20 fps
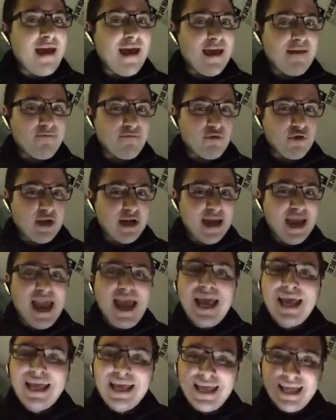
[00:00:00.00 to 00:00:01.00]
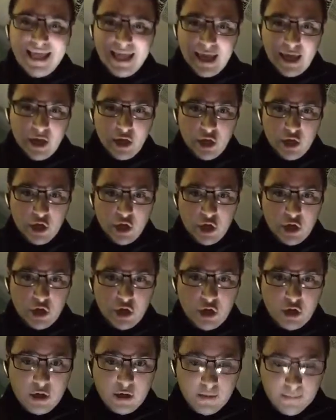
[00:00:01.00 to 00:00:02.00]
every
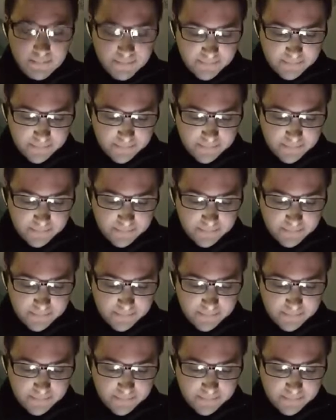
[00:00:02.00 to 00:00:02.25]
year.